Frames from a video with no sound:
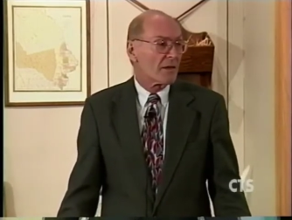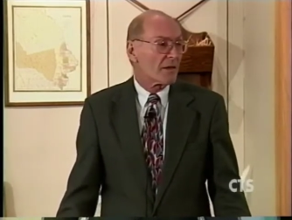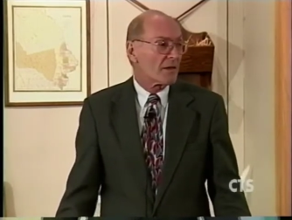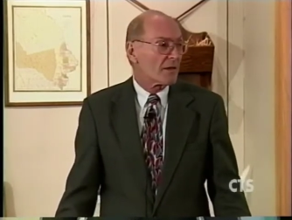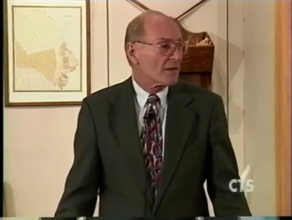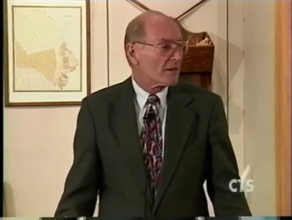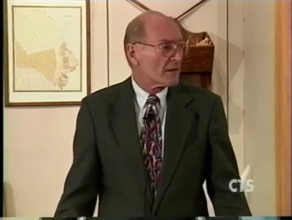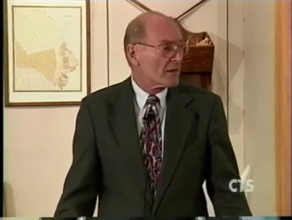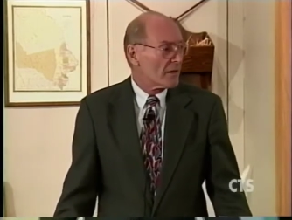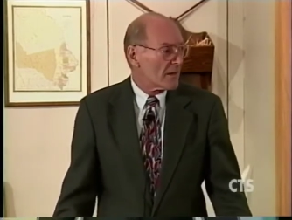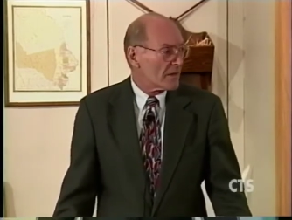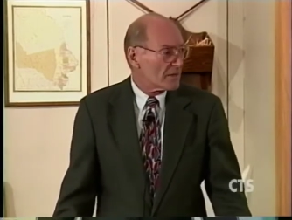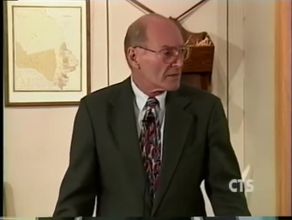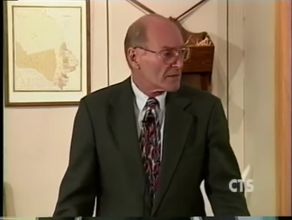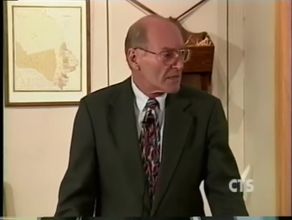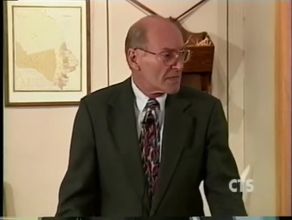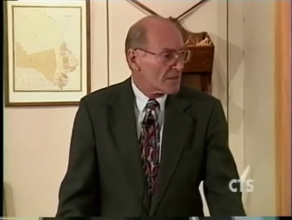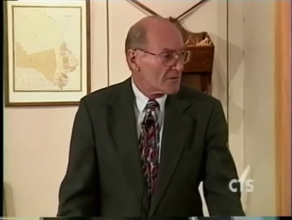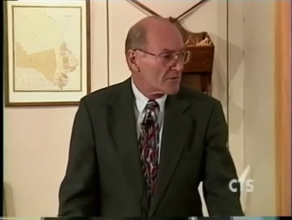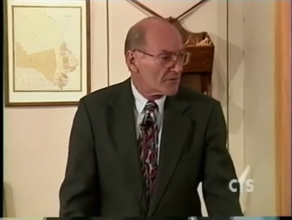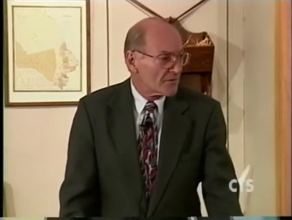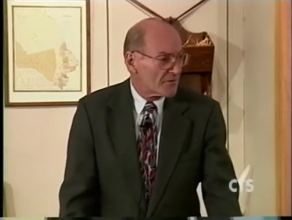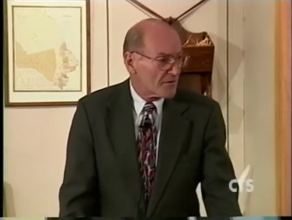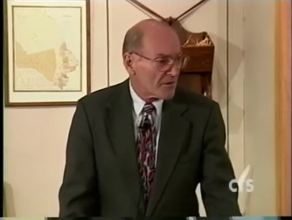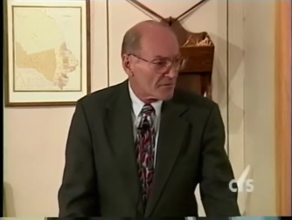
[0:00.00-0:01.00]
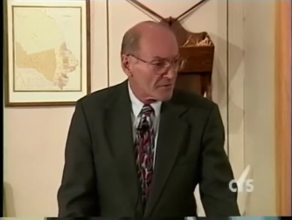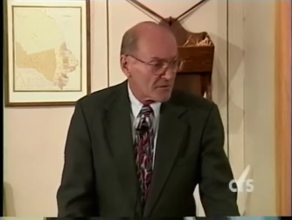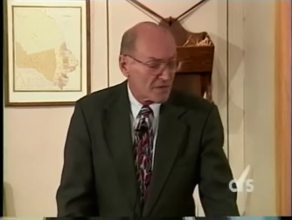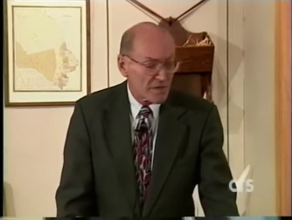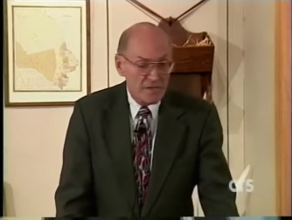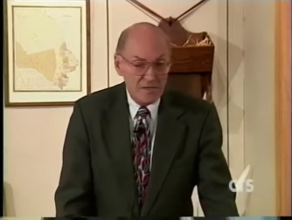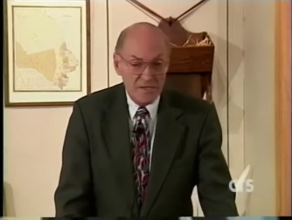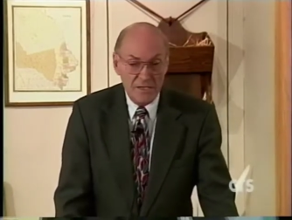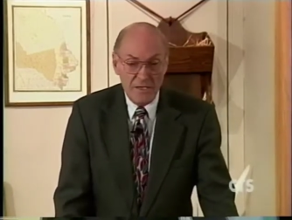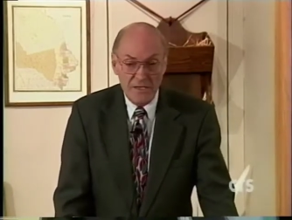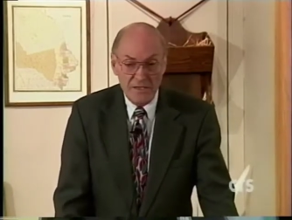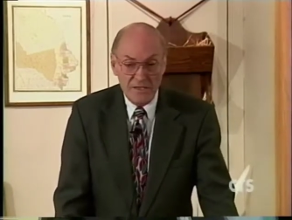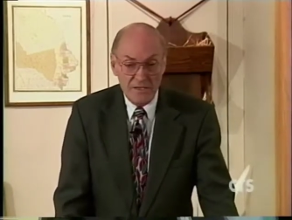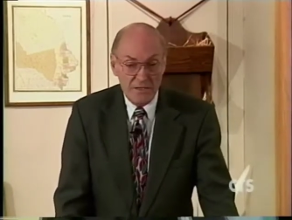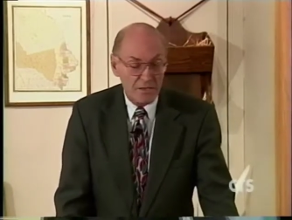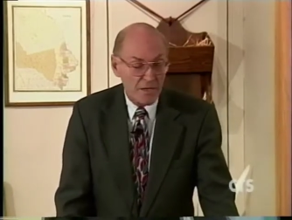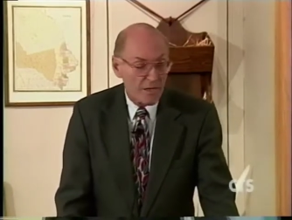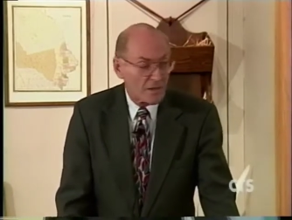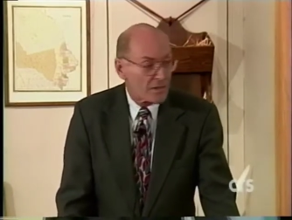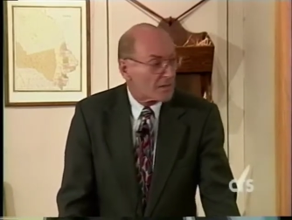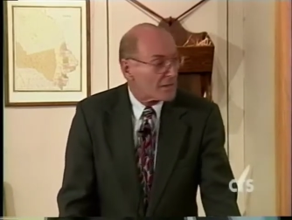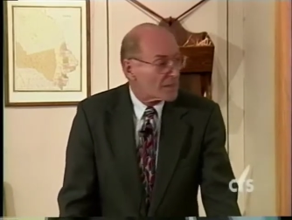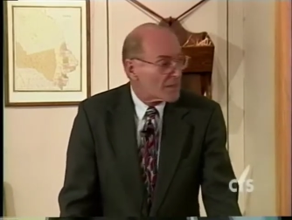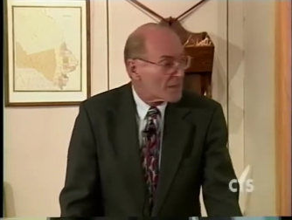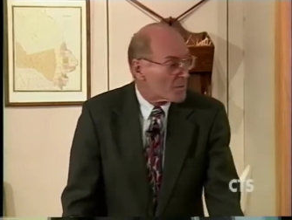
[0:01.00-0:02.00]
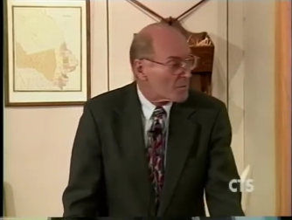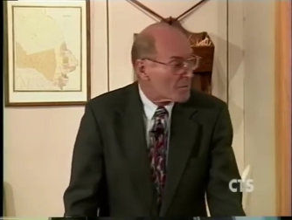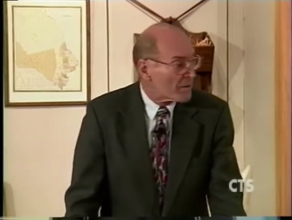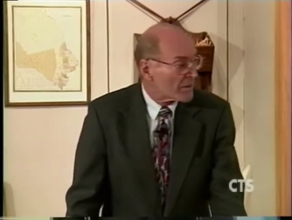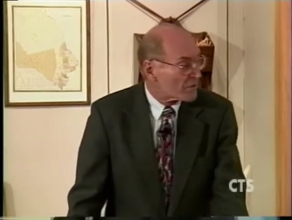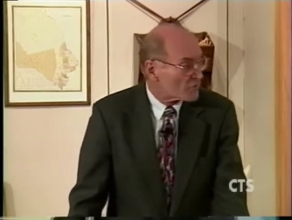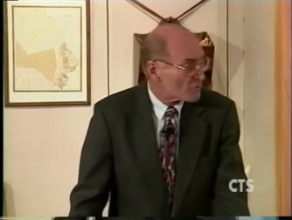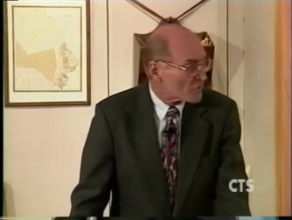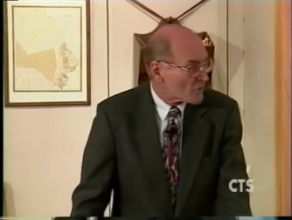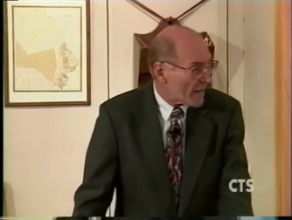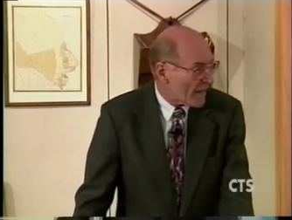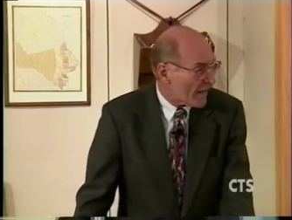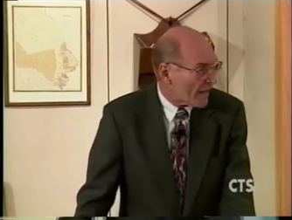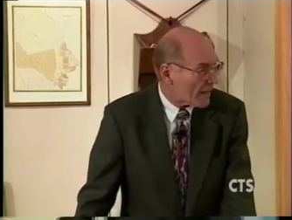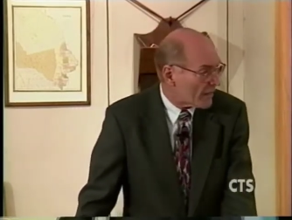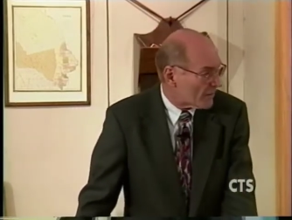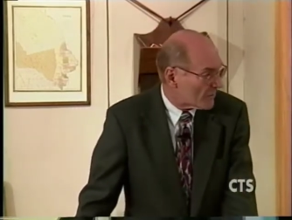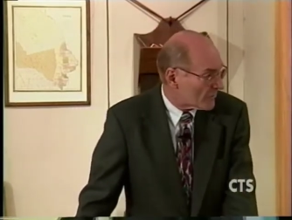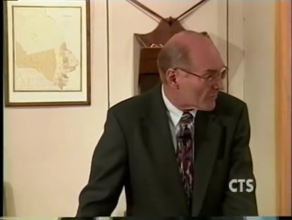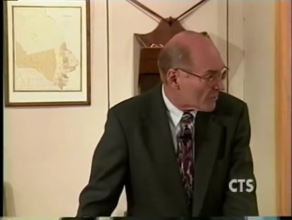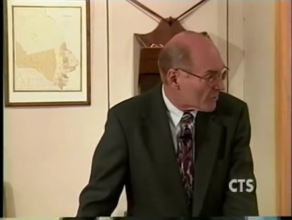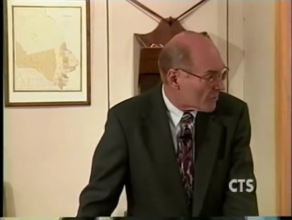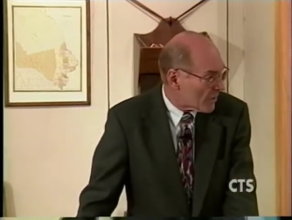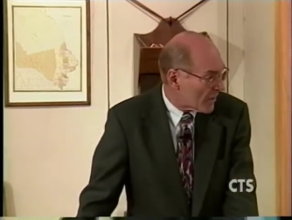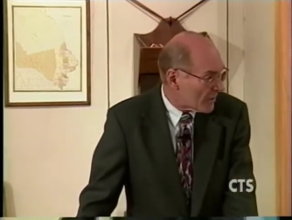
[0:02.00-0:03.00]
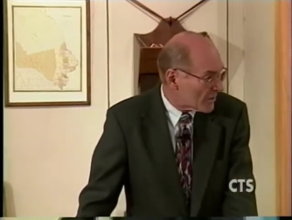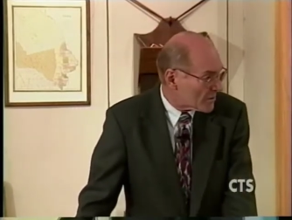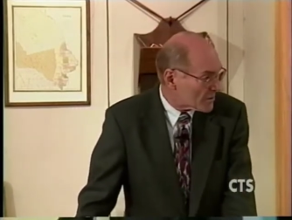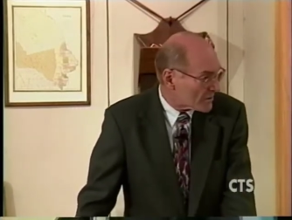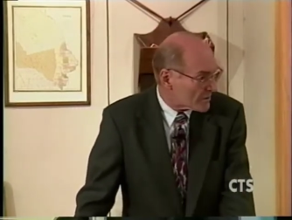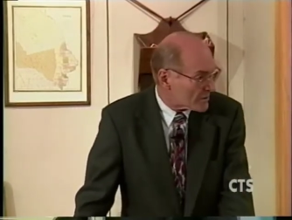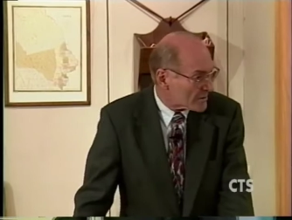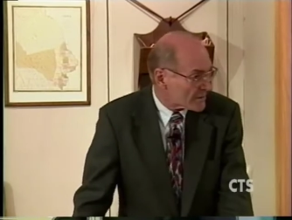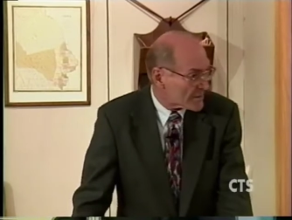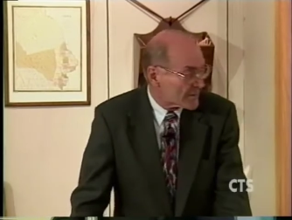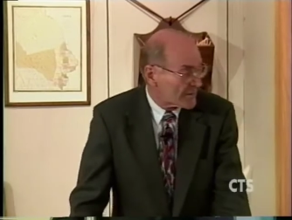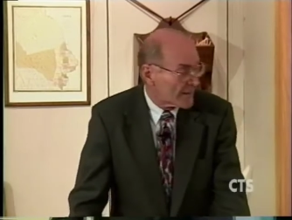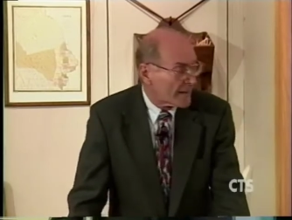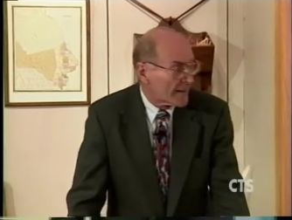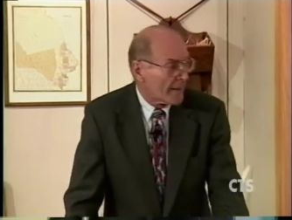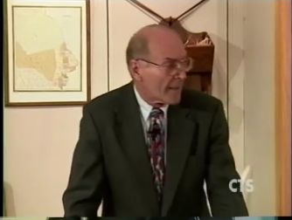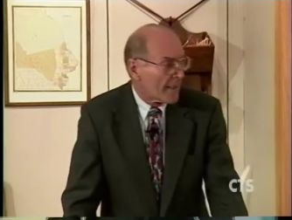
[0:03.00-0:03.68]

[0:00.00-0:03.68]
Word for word: In the 1850s, they started keeping track of the patients.